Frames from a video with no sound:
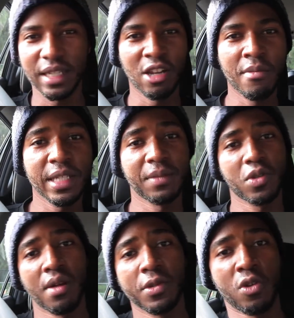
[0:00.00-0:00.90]
A lot of my
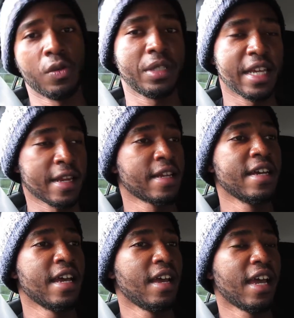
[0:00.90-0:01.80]
subscribers always say,
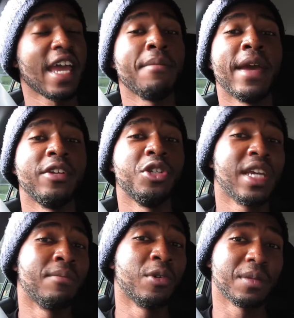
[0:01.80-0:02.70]
hey man, you should
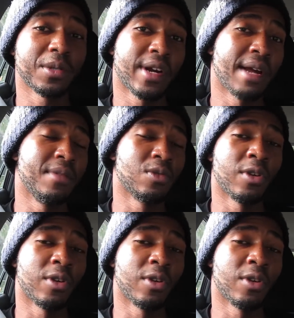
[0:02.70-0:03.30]
get more subscribers.